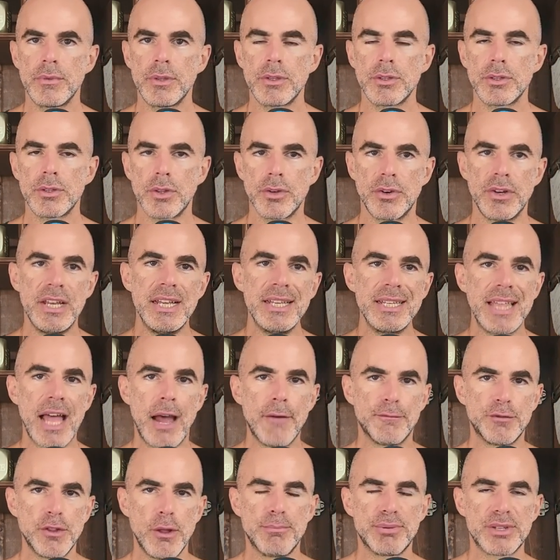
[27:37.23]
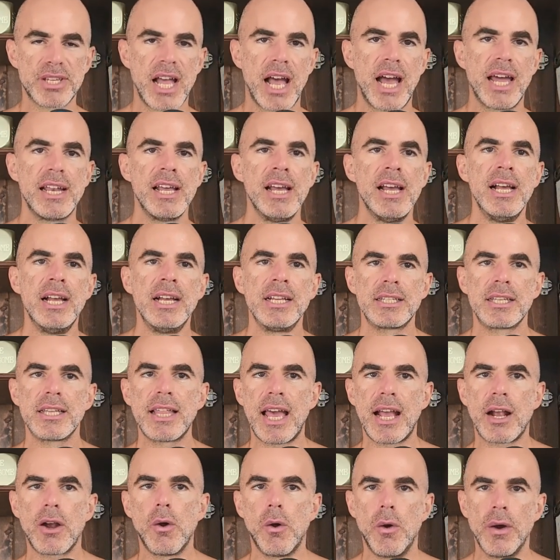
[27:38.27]
So there is that flip side to
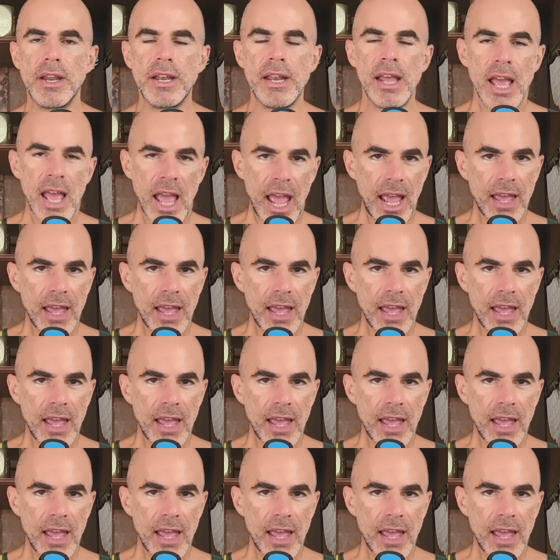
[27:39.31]
that coin.